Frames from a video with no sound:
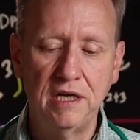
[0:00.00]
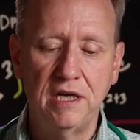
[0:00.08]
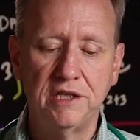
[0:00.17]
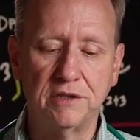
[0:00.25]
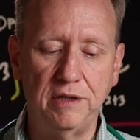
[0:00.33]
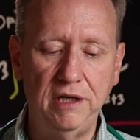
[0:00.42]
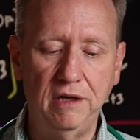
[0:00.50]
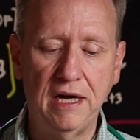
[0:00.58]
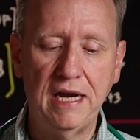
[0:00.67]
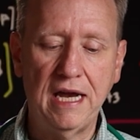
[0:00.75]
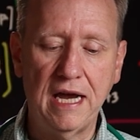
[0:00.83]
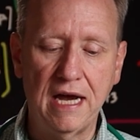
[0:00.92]
So here I
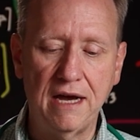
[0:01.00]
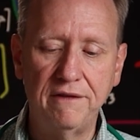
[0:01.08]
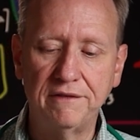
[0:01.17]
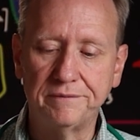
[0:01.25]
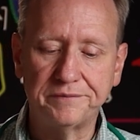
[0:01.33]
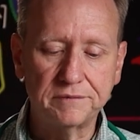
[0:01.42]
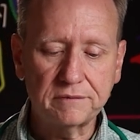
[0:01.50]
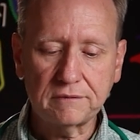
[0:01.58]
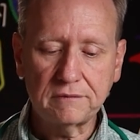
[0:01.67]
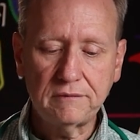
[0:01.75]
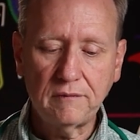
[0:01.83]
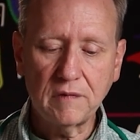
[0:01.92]
have
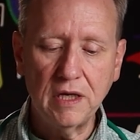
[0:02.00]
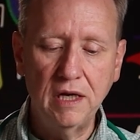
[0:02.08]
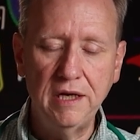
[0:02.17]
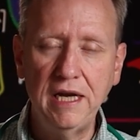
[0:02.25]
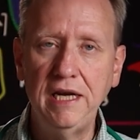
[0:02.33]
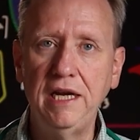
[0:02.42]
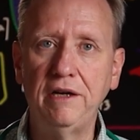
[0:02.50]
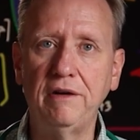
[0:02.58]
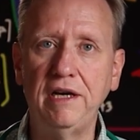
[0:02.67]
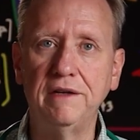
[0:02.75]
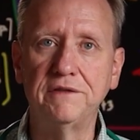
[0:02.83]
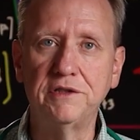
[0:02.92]
an 8A
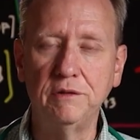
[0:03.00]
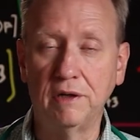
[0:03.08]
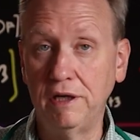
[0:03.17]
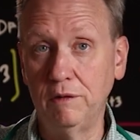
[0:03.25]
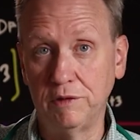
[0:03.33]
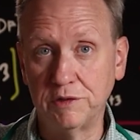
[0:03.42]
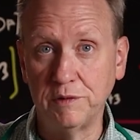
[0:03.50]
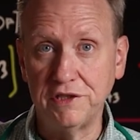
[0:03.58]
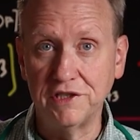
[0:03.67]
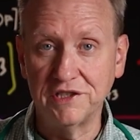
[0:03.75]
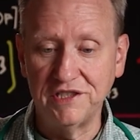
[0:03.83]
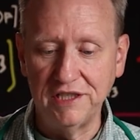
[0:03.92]
gradient of 200, which we
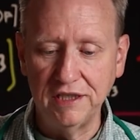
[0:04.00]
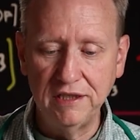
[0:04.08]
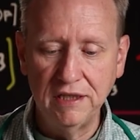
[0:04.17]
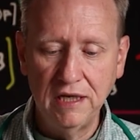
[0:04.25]
just did.